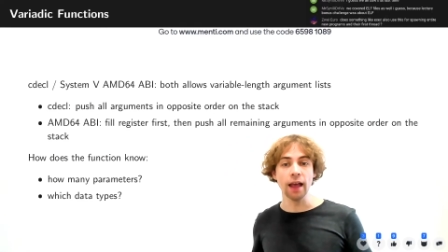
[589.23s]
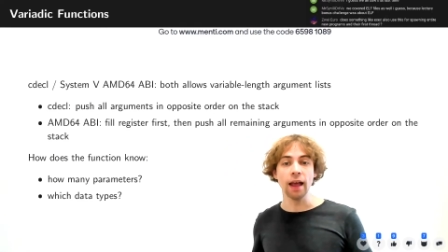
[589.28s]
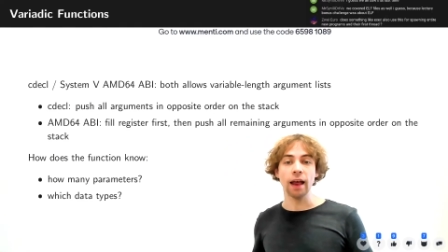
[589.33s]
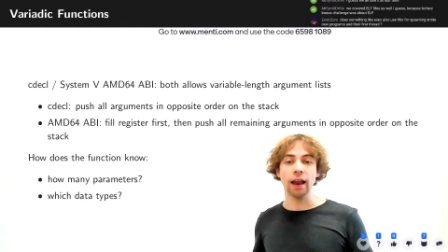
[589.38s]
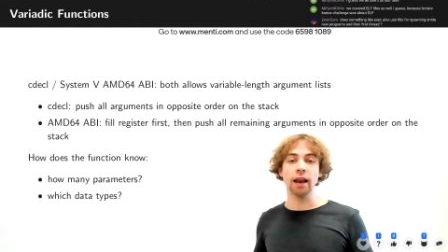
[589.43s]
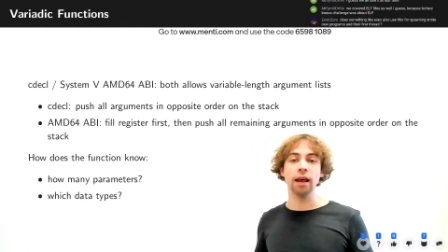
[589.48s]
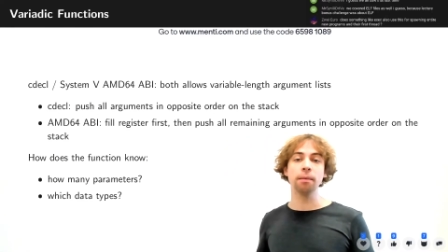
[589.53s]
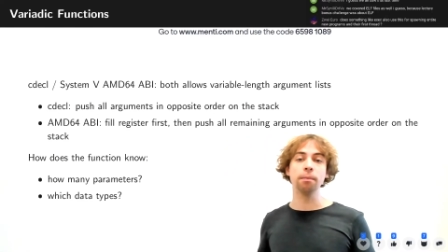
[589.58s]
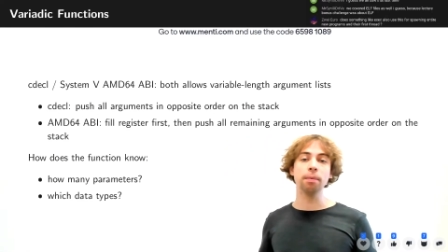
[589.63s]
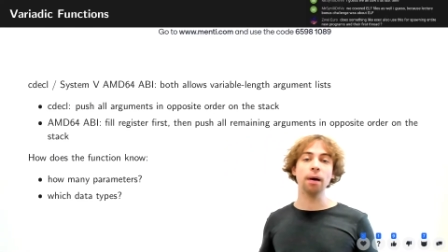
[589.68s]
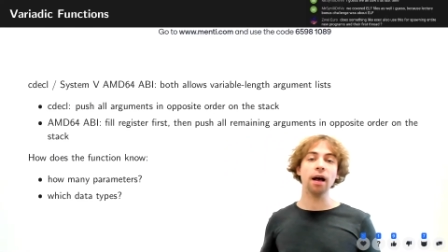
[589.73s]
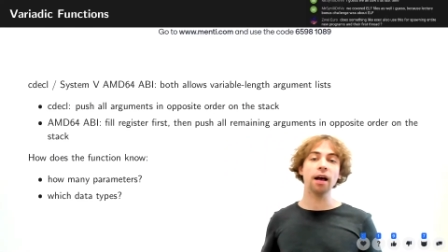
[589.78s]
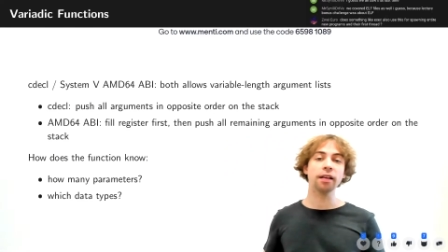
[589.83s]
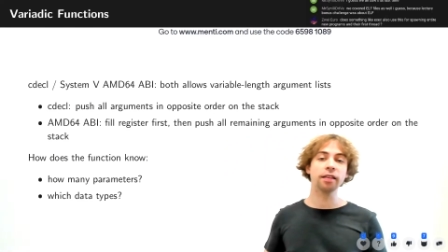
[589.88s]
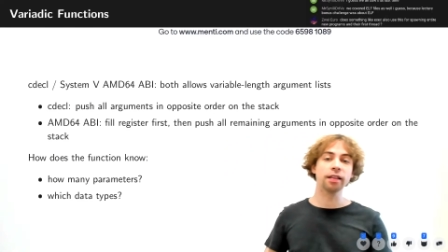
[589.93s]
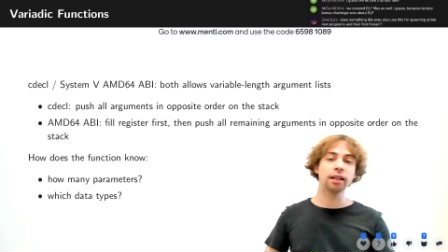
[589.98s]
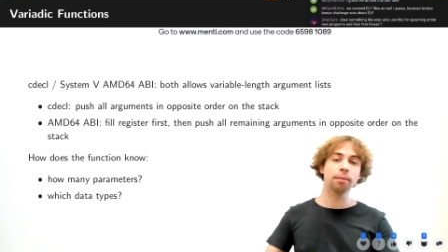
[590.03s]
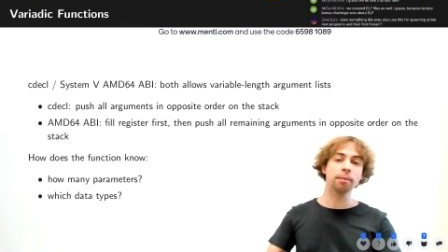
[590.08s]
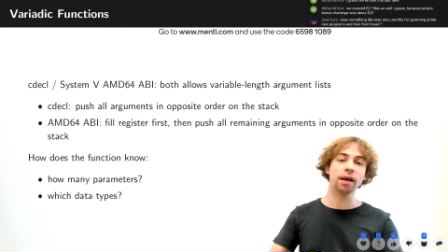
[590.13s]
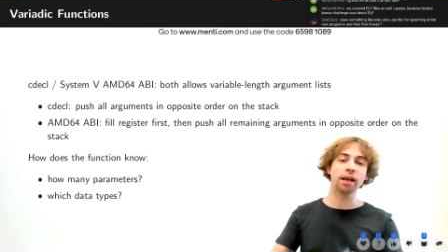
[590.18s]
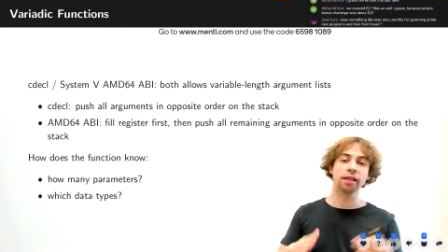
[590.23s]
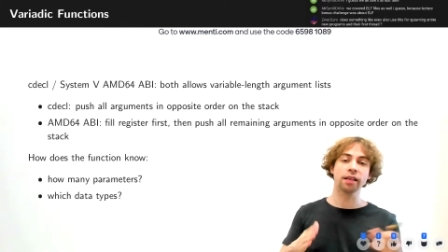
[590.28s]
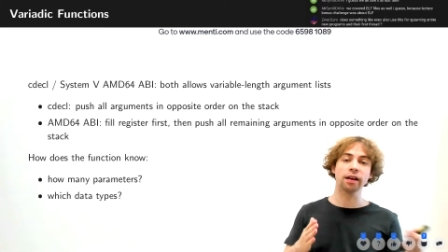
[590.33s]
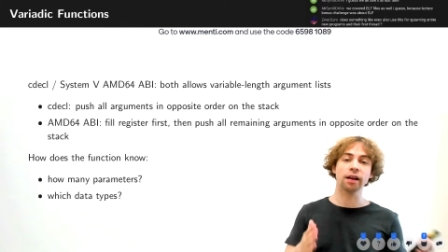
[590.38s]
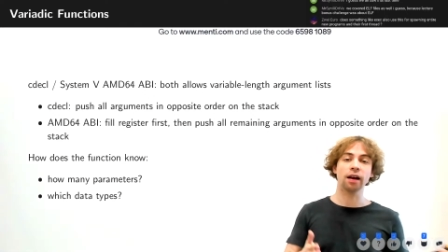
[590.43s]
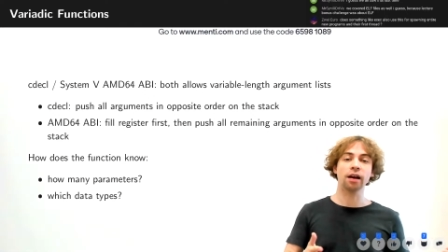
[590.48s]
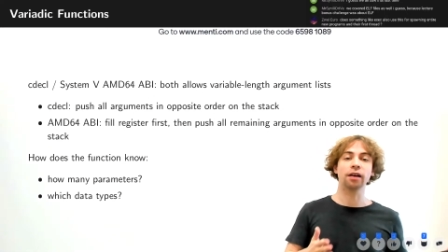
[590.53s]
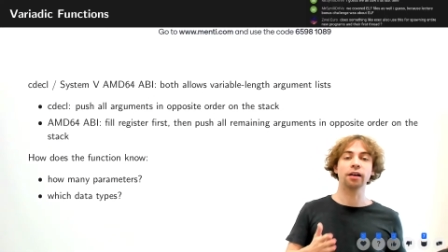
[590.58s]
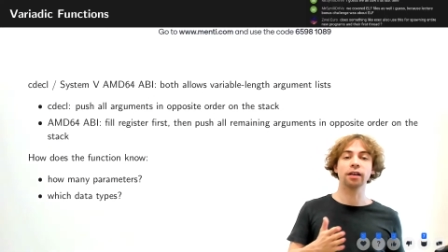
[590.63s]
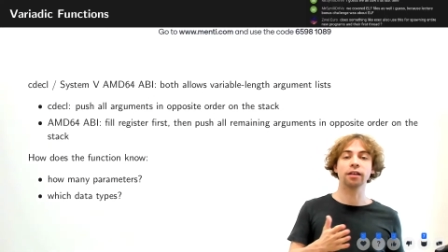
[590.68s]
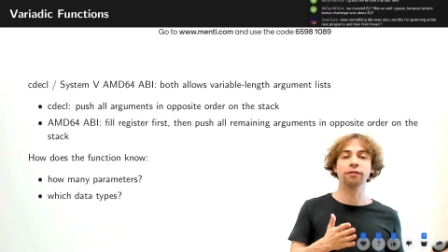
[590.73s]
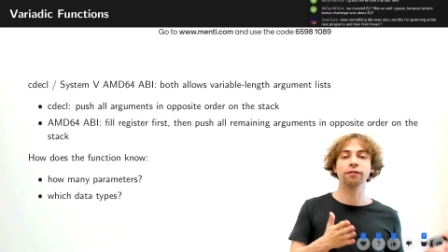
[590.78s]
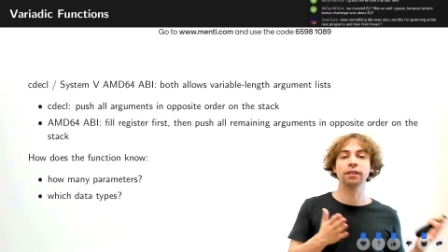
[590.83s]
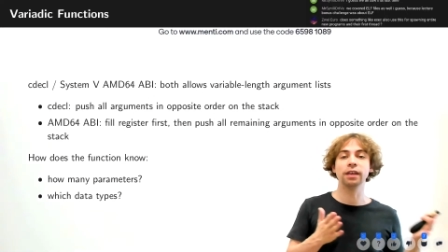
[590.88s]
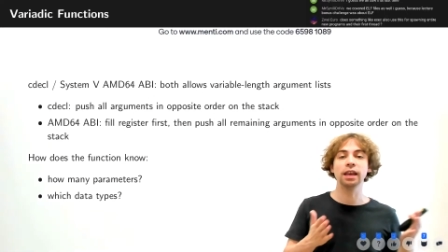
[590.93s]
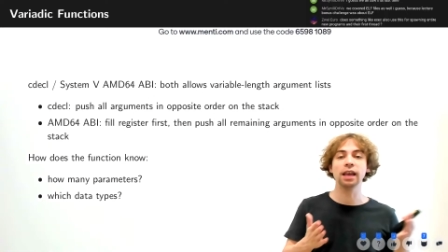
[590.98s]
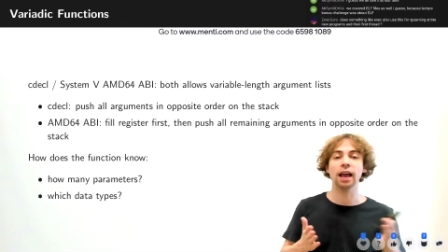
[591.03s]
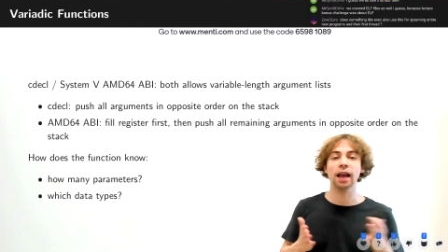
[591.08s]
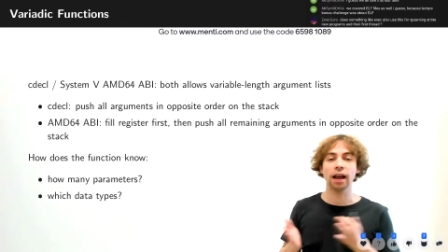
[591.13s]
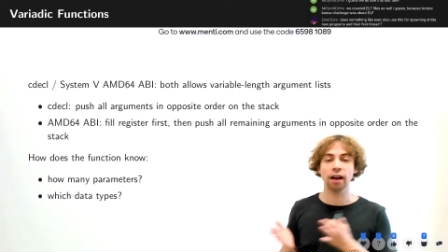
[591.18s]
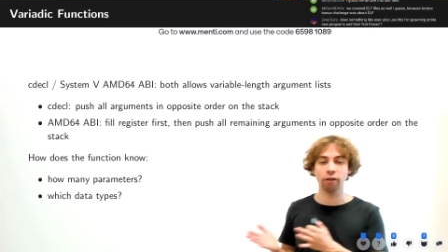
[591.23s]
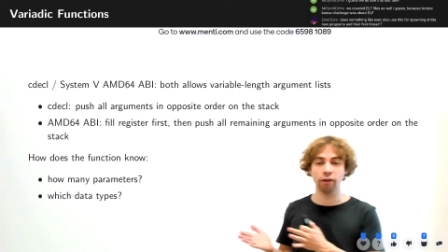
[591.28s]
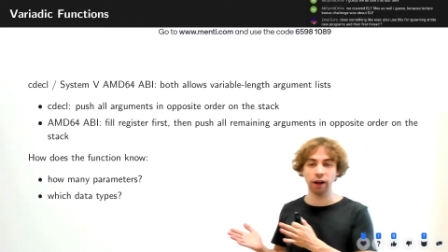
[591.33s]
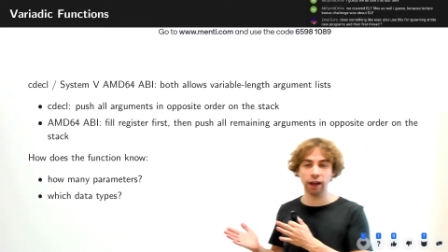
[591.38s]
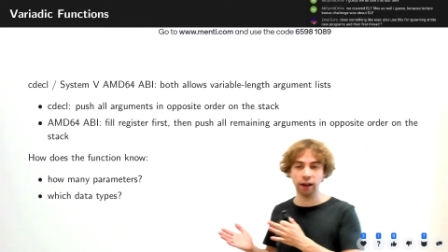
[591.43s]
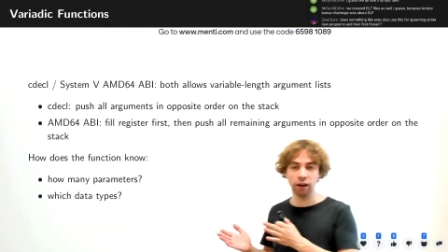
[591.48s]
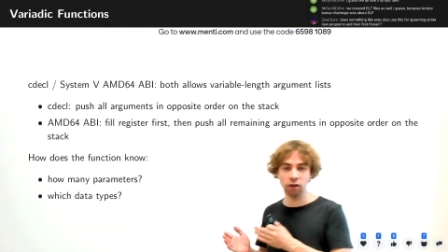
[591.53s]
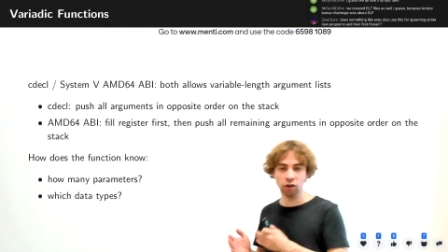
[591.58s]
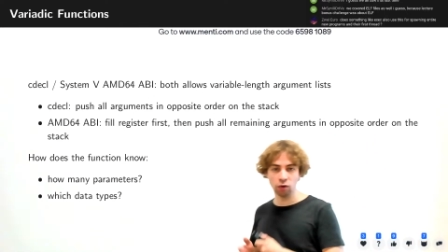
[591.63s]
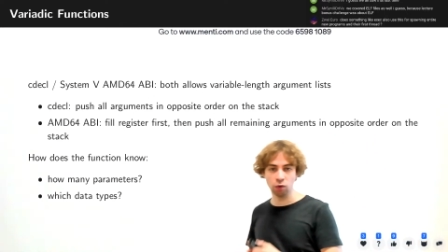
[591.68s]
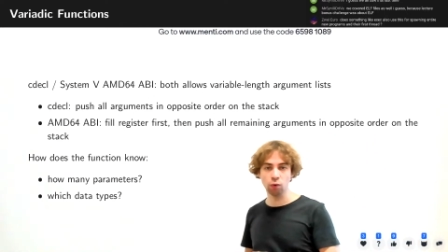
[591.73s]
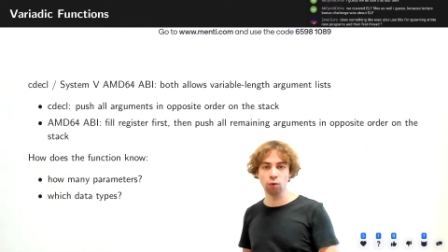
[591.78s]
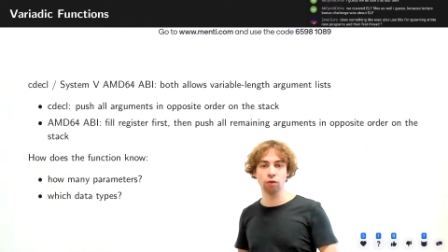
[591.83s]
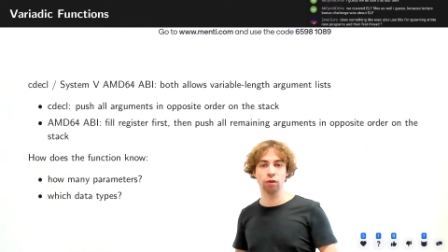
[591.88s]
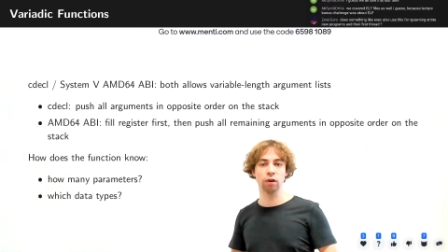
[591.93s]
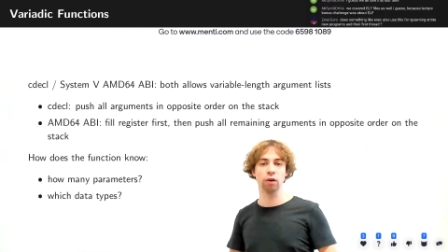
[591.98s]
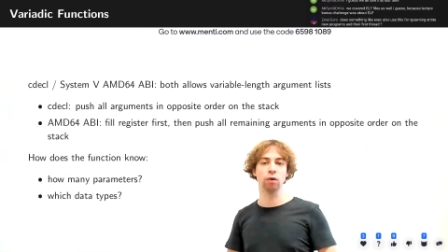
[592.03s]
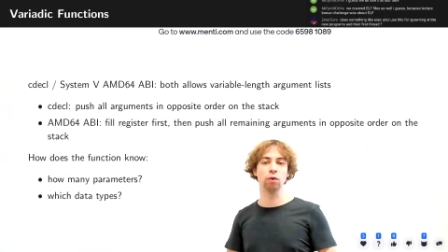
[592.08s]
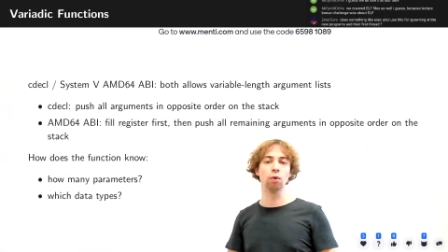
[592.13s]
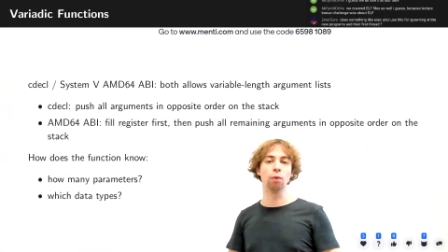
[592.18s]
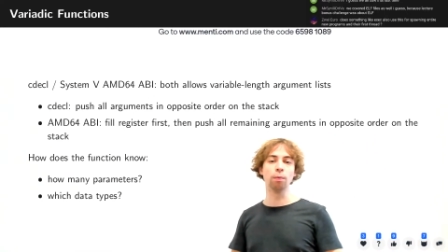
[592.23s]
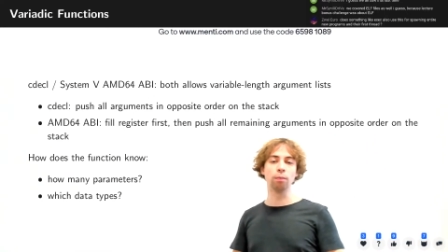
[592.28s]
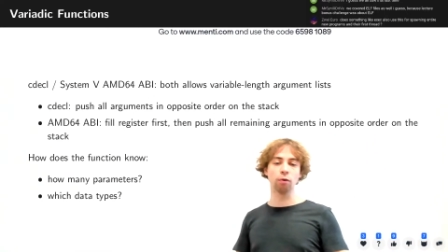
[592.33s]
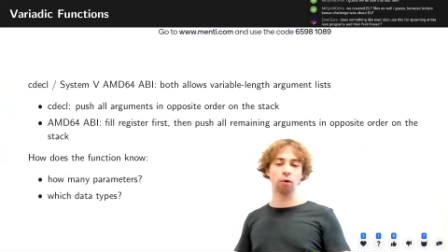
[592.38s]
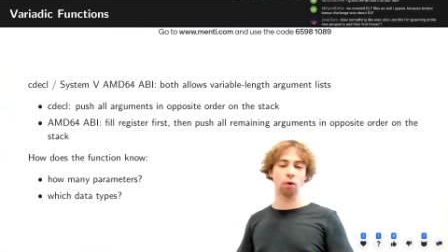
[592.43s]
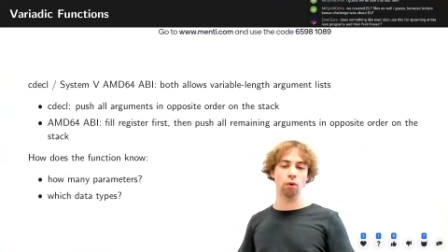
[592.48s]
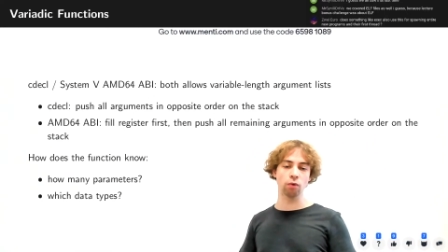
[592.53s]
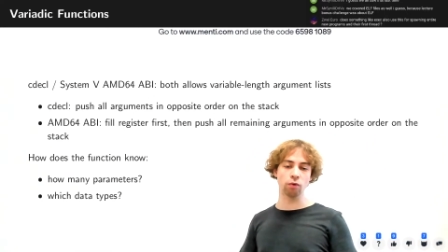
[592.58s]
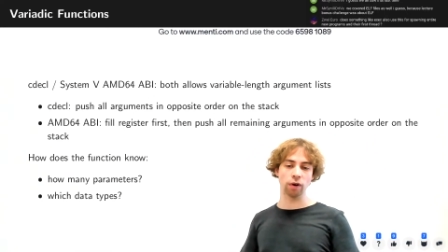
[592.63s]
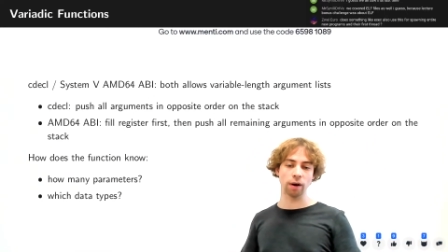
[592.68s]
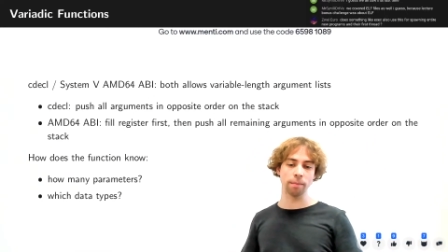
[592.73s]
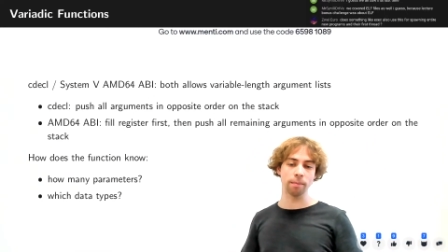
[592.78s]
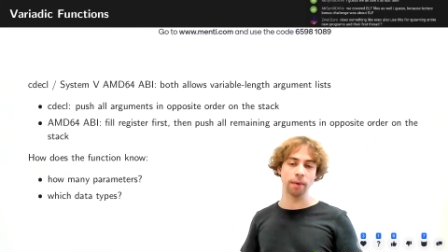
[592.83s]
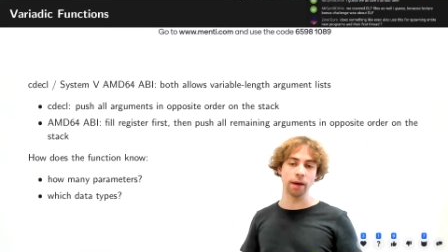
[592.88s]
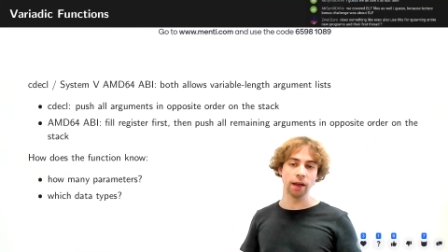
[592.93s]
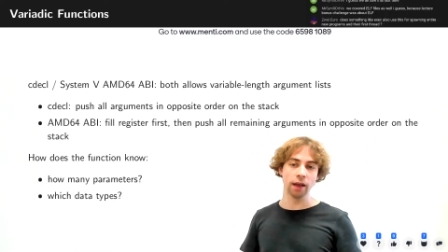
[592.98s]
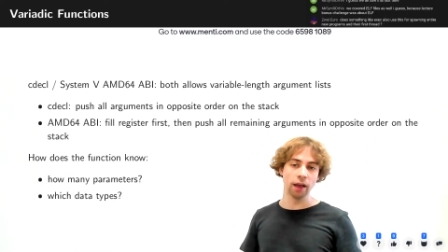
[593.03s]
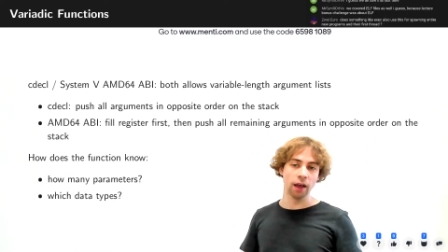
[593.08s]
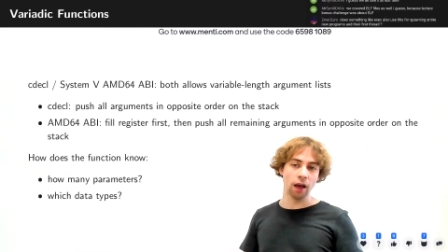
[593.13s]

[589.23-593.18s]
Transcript: and then pass them as an argv array to the new program.